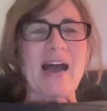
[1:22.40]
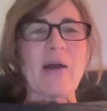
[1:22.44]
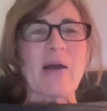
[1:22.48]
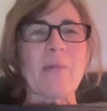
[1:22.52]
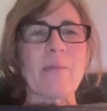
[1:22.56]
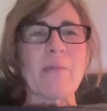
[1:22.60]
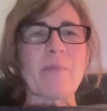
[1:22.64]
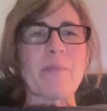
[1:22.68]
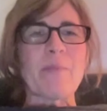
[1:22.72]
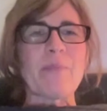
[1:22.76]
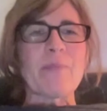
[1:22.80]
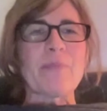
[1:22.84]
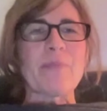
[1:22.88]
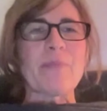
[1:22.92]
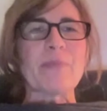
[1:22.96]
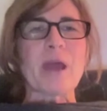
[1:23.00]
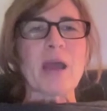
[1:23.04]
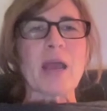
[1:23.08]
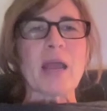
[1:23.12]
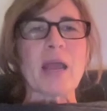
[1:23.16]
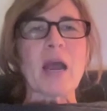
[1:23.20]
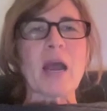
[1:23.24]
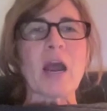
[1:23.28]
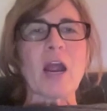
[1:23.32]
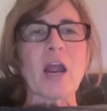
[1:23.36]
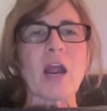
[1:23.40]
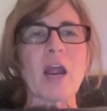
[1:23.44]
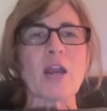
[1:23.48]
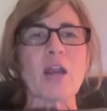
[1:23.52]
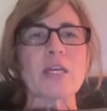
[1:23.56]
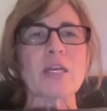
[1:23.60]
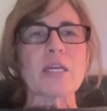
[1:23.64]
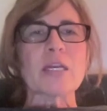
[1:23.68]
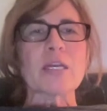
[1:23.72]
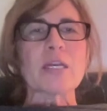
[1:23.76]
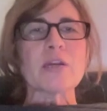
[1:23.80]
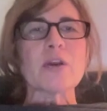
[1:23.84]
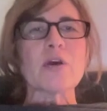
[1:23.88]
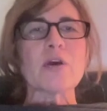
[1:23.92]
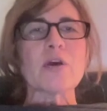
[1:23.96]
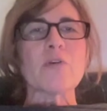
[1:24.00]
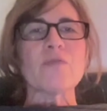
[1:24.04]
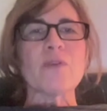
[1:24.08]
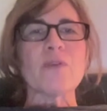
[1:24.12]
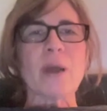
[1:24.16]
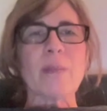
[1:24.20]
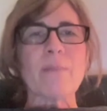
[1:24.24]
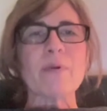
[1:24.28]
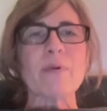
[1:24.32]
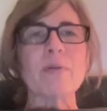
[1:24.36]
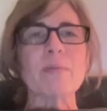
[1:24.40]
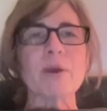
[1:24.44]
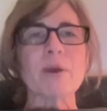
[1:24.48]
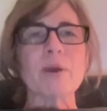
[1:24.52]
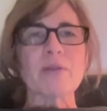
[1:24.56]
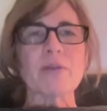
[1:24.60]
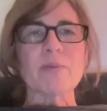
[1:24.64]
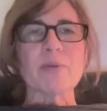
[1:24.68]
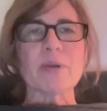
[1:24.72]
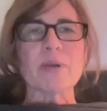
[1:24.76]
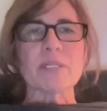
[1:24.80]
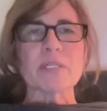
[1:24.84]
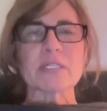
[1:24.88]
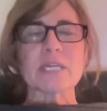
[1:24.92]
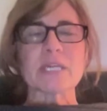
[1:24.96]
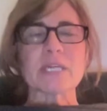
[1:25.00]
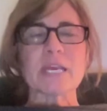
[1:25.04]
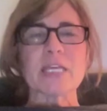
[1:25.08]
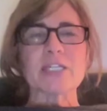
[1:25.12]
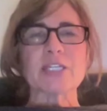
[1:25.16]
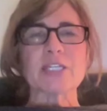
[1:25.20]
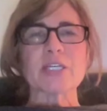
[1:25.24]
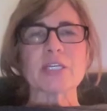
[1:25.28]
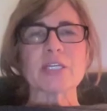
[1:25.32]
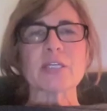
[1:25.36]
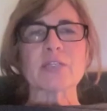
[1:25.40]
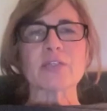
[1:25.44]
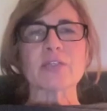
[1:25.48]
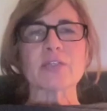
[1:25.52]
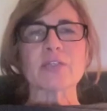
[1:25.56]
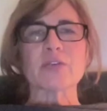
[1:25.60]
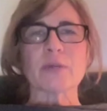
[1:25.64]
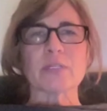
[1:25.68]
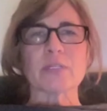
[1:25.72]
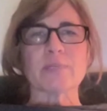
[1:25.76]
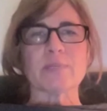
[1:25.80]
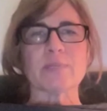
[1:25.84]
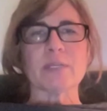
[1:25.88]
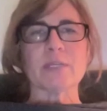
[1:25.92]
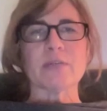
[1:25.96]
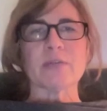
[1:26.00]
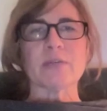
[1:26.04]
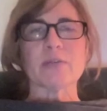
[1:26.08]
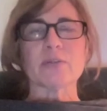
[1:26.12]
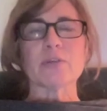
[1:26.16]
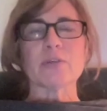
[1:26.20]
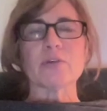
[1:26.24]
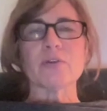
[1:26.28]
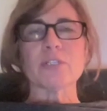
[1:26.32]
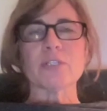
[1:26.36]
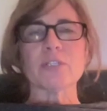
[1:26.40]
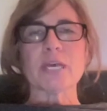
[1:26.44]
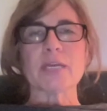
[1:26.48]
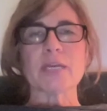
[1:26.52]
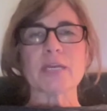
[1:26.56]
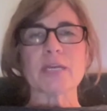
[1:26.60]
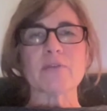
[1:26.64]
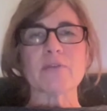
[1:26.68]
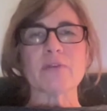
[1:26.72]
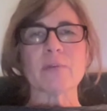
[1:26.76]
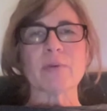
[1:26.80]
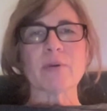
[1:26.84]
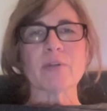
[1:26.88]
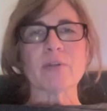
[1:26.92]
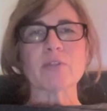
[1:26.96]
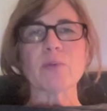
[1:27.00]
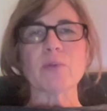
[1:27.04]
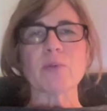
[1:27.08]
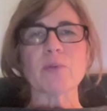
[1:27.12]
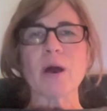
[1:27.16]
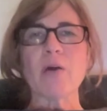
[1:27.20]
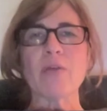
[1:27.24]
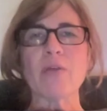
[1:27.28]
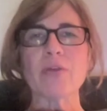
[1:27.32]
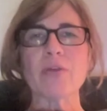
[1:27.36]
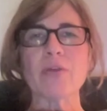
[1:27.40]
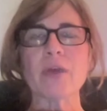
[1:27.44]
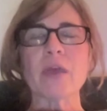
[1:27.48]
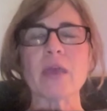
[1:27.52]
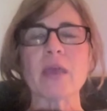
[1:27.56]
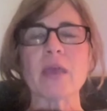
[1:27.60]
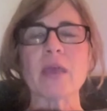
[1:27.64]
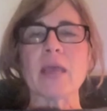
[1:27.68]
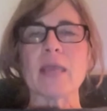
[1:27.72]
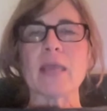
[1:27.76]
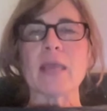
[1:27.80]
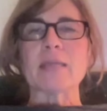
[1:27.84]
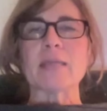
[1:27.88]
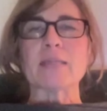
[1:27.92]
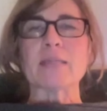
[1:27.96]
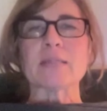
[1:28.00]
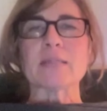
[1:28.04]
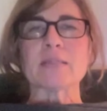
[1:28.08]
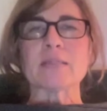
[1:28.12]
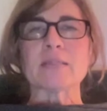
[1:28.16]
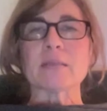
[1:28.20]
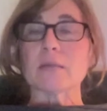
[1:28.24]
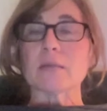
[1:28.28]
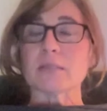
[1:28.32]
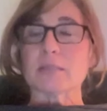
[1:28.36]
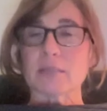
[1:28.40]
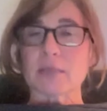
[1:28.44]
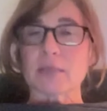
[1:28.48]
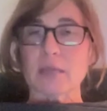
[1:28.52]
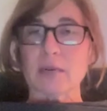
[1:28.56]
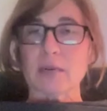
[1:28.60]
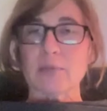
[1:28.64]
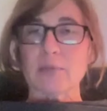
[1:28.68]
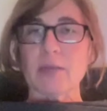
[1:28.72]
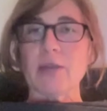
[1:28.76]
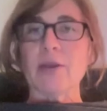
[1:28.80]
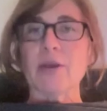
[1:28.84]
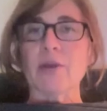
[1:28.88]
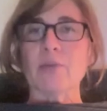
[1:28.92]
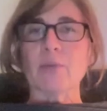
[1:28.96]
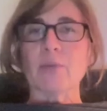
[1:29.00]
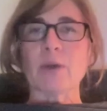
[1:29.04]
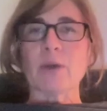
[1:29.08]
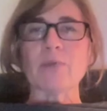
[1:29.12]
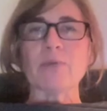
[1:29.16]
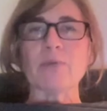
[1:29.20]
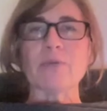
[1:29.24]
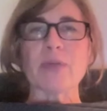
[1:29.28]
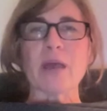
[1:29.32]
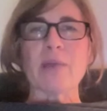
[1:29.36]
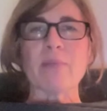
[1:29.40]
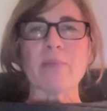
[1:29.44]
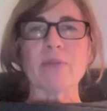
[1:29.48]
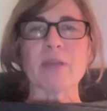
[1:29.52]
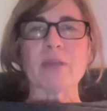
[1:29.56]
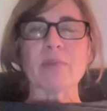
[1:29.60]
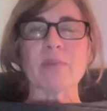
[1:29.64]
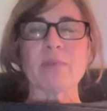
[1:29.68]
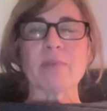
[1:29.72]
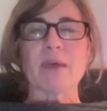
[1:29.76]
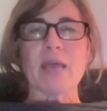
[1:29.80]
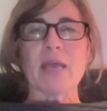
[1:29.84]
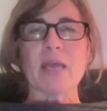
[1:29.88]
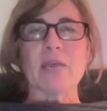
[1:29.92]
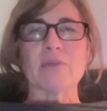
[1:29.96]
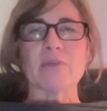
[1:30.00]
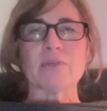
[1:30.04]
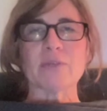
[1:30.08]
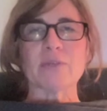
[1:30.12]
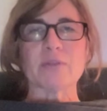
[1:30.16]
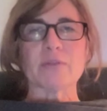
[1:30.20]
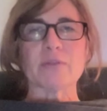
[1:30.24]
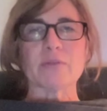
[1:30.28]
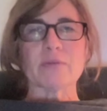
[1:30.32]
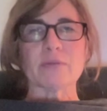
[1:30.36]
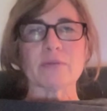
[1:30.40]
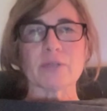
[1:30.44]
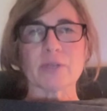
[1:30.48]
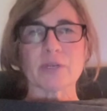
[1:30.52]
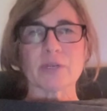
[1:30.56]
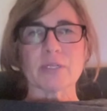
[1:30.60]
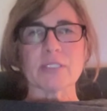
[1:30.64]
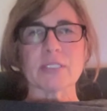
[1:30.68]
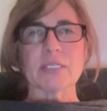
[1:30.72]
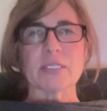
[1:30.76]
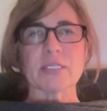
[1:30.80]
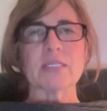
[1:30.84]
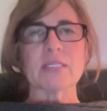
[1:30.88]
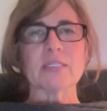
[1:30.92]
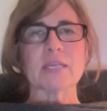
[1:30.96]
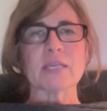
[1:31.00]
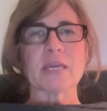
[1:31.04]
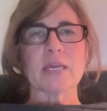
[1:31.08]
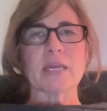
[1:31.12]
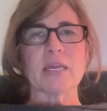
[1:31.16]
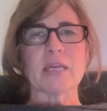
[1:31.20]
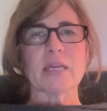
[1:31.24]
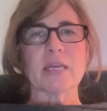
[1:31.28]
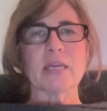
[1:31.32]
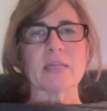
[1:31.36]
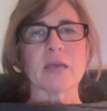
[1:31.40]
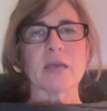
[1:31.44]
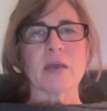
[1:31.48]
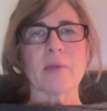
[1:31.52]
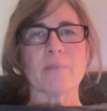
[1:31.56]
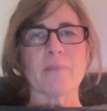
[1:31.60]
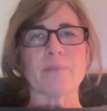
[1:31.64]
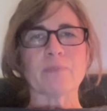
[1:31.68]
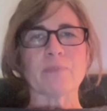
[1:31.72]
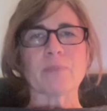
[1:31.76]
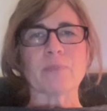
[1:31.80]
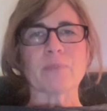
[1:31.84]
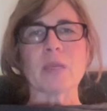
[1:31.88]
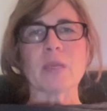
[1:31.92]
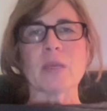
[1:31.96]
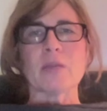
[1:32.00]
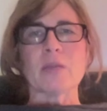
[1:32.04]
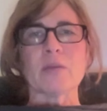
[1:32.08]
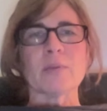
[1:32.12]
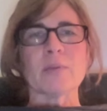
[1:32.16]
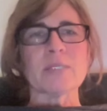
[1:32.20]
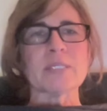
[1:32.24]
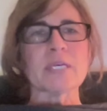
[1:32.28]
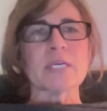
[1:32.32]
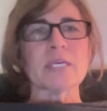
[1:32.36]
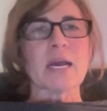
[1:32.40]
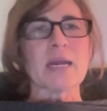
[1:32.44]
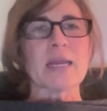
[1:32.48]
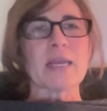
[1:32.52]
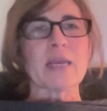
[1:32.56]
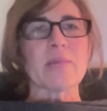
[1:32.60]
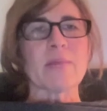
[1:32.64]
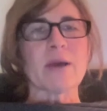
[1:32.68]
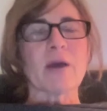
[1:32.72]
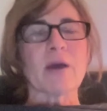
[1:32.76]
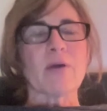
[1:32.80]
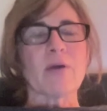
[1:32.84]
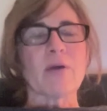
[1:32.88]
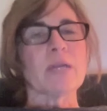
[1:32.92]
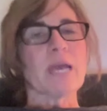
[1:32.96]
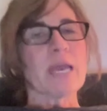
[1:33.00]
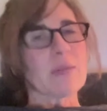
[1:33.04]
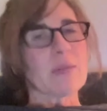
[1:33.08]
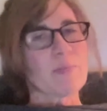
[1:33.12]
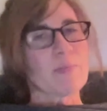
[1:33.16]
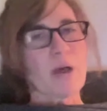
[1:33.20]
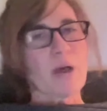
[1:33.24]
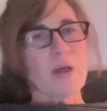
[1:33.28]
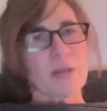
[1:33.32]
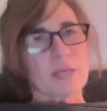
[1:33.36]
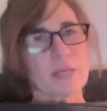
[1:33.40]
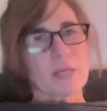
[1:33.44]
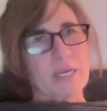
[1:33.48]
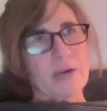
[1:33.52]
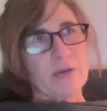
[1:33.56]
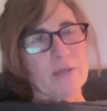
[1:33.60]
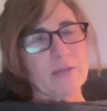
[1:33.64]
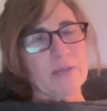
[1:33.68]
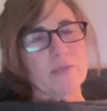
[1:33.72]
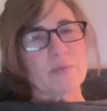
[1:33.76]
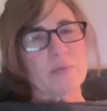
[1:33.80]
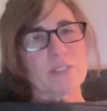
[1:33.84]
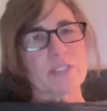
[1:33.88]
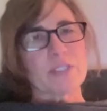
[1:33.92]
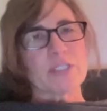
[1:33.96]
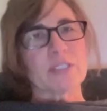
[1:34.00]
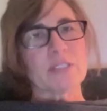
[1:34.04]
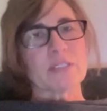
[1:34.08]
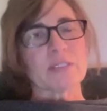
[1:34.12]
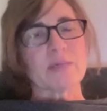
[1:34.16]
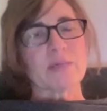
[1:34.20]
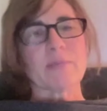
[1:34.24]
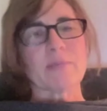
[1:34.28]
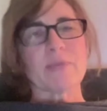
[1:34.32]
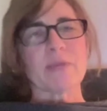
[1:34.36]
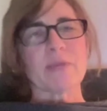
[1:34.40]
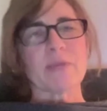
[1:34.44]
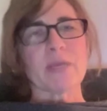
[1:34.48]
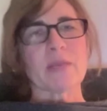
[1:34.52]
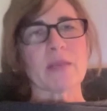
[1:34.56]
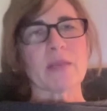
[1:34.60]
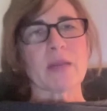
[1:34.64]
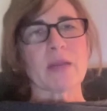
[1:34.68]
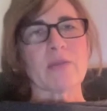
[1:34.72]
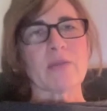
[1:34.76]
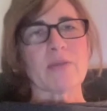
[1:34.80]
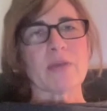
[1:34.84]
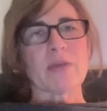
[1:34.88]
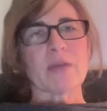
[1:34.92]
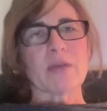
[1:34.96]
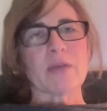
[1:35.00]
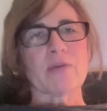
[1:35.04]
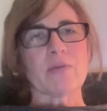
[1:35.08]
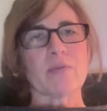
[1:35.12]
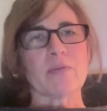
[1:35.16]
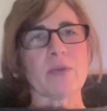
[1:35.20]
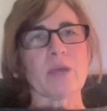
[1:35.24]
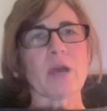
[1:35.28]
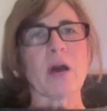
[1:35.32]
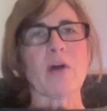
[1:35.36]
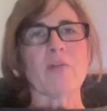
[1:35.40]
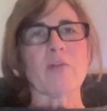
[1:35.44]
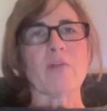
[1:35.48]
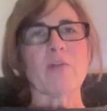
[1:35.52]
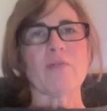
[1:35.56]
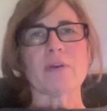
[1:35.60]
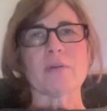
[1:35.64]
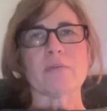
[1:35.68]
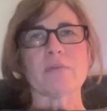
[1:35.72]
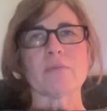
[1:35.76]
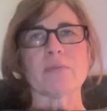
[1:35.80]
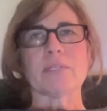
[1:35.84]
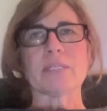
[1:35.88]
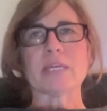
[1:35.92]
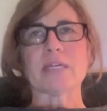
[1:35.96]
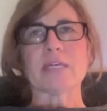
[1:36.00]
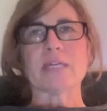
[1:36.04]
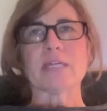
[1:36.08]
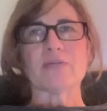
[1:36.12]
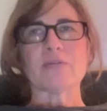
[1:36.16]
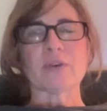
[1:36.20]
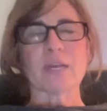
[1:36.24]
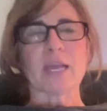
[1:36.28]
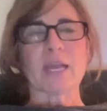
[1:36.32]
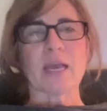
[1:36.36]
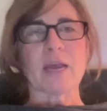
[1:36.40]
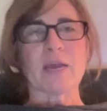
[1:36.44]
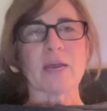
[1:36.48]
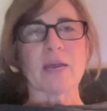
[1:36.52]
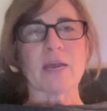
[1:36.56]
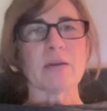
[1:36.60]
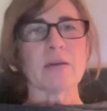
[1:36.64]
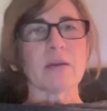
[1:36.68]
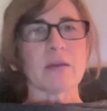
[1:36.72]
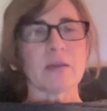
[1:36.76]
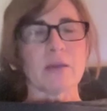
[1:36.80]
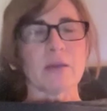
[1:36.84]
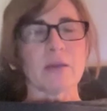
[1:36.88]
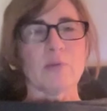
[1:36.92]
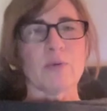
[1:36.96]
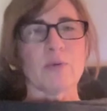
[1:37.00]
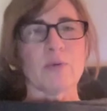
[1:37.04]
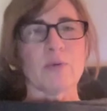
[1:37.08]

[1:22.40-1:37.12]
Um, our November monthly presentation is going to be Tuesday, November 12th. It's it's going to be a good one with Emily May of Xerces, and um, they'll be talking about night pollinators, which is something that I think we often, we tend to forget